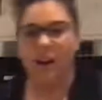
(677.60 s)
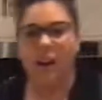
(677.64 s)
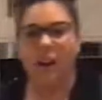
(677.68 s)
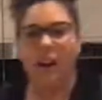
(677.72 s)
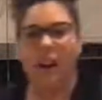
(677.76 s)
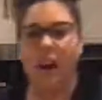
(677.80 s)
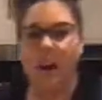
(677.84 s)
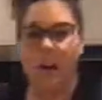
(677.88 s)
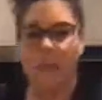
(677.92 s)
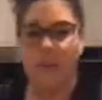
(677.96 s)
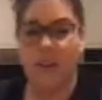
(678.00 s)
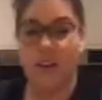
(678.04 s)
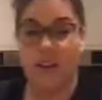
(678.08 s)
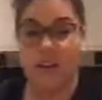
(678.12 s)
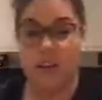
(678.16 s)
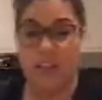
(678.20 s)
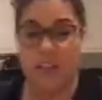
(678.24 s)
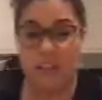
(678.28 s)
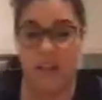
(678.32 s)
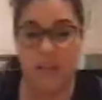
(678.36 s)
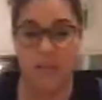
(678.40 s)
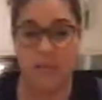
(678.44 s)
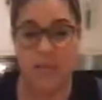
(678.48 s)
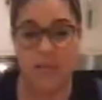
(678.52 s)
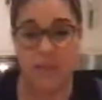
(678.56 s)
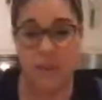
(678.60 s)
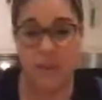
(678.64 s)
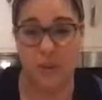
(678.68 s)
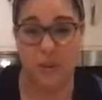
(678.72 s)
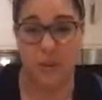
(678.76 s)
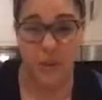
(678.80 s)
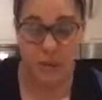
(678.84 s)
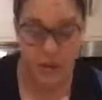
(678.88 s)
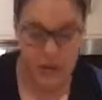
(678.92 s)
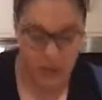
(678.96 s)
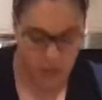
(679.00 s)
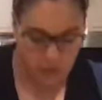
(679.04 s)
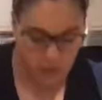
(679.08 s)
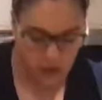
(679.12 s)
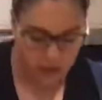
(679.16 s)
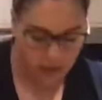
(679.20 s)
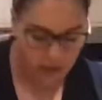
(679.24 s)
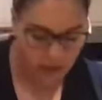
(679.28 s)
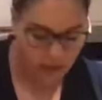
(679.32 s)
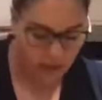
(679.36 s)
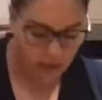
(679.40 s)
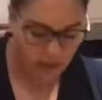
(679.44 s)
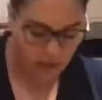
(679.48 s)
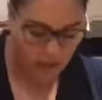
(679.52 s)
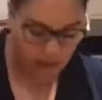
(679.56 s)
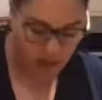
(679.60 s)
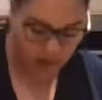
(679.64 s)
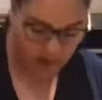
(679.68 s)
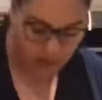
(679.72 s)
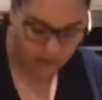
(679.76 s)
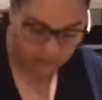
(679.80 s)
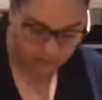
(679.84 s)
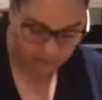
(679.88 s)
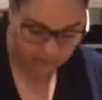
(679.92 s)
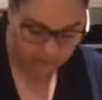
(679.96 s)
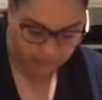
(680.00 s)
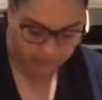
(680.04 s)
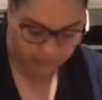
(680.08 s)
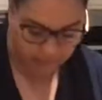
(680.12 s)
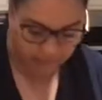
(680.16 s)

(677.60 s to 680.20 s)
I'm 99% sure that made it worse. Right,